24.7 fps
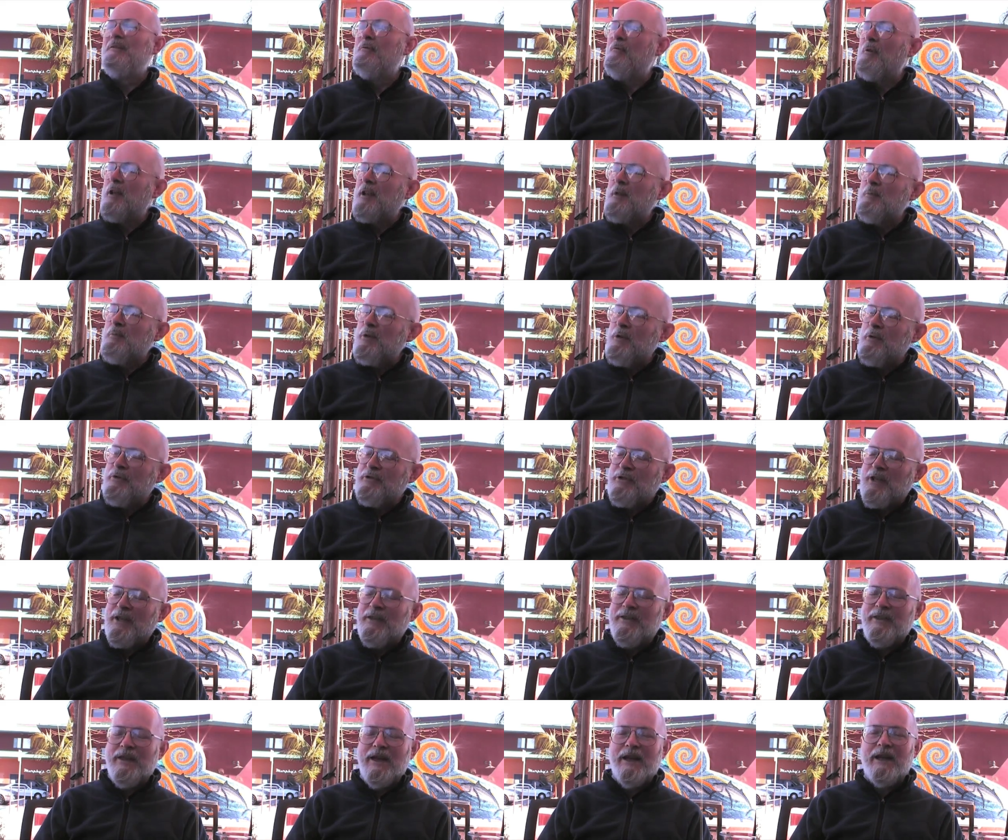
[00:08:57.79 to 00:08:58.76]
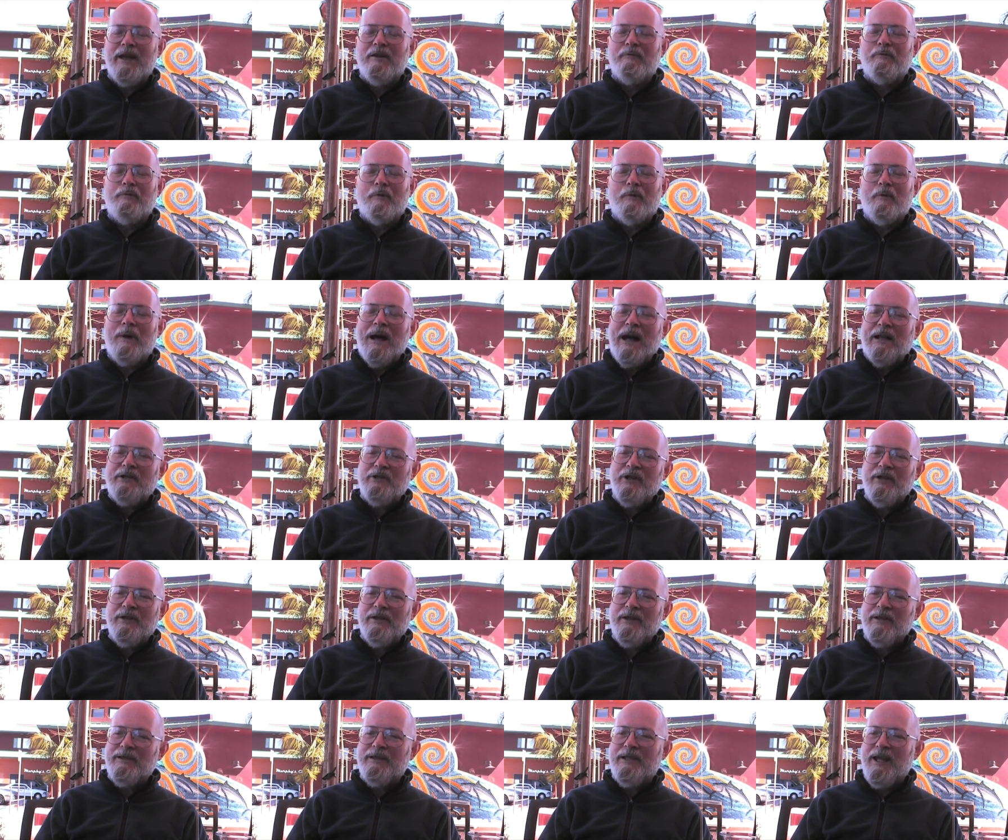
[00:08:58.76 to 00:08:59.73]
one amusing thing of
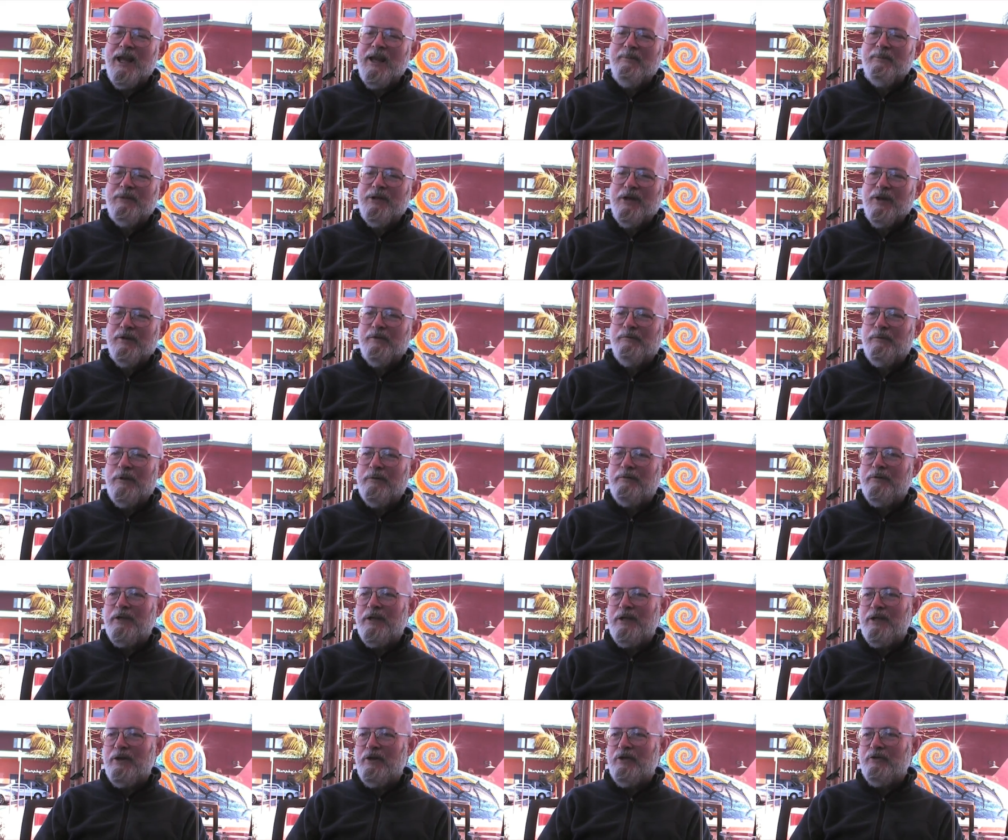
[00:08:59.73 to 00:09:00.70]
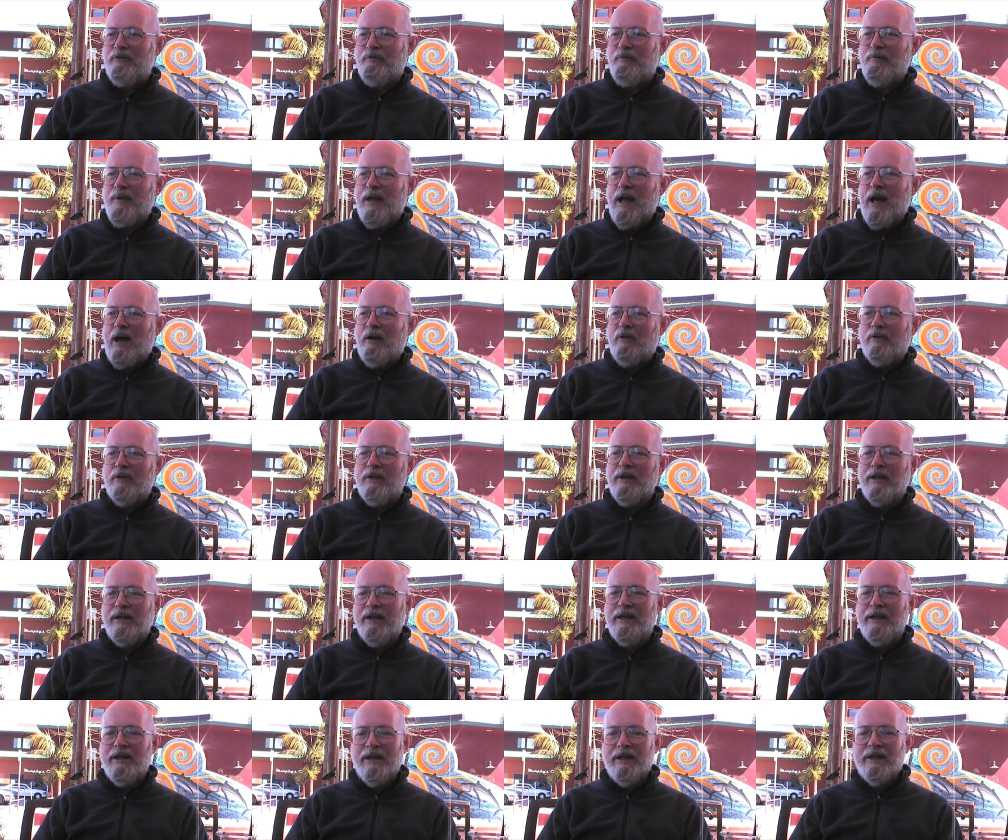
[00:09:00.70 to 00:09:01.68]
watching this tape 10 or 15 years from now
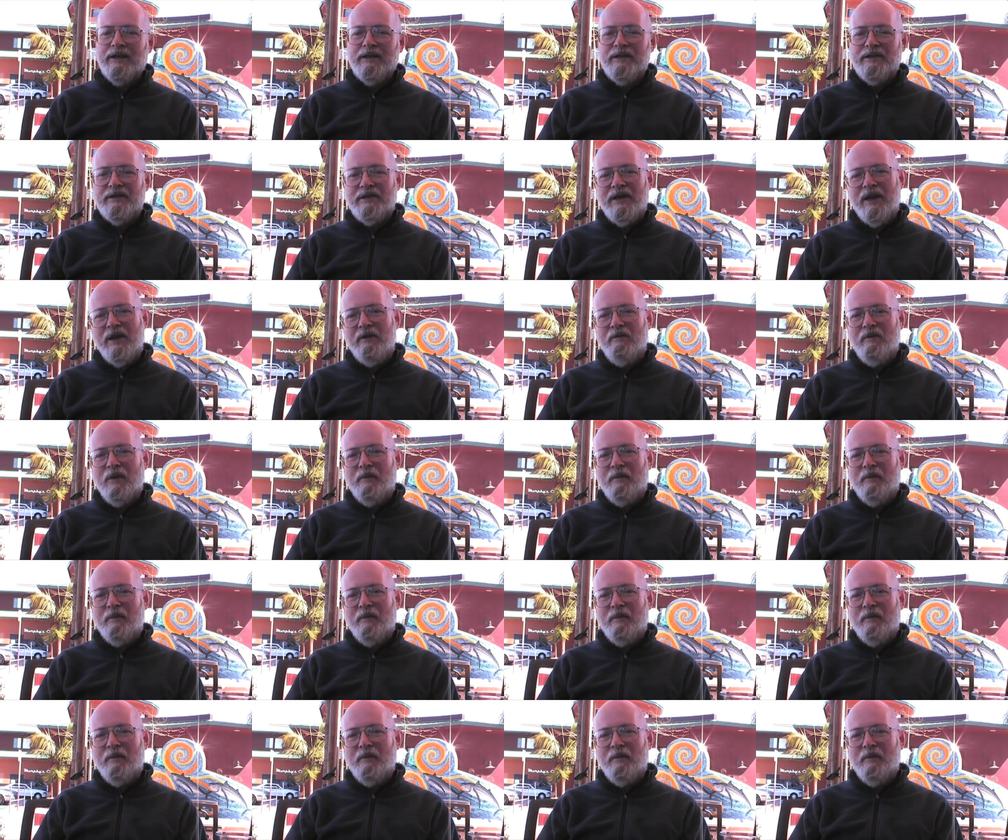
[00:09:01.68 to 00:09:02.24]
is